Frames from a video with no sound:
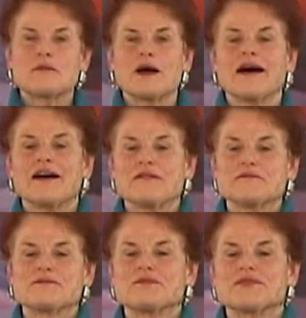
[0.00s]

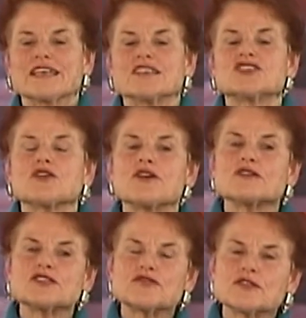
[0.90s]
Um, so
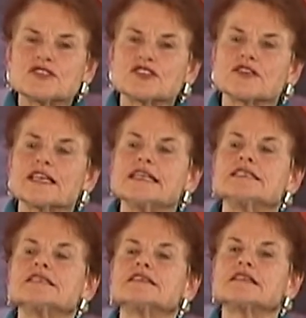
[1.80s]
those foods that are
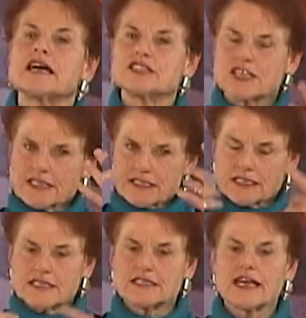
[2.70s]
easy to digest
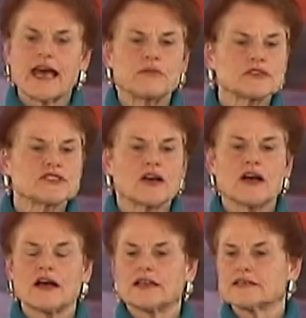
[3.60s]
and easy to
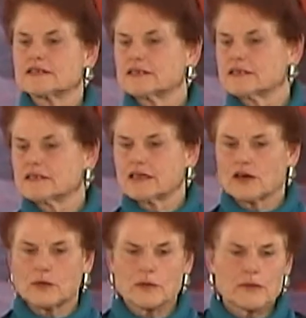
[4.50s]
applesauce, you
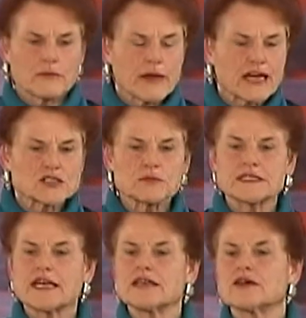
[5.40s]
know, mashed
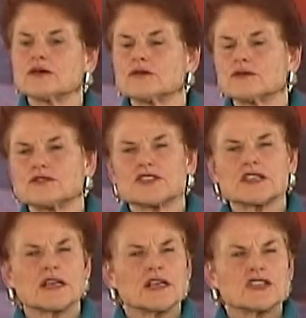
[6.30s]
potatoes,
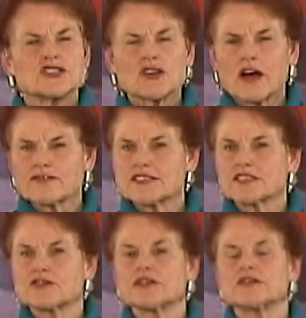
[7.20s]
soft
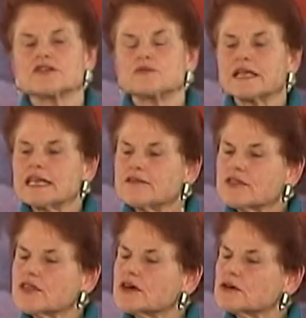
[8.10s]
cereals, but
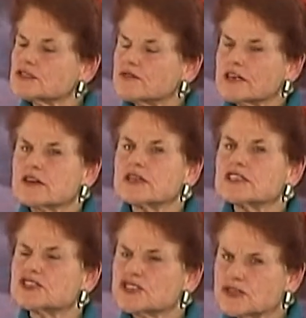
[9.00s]
even those very
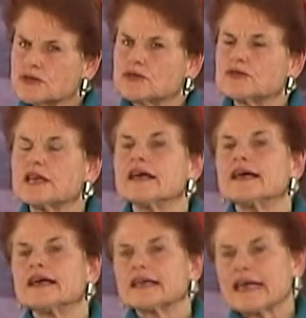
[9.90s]
soon
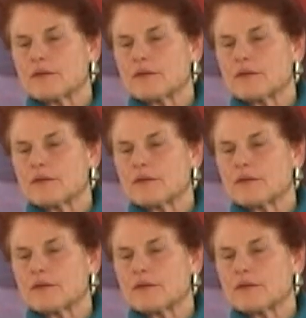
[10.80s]
can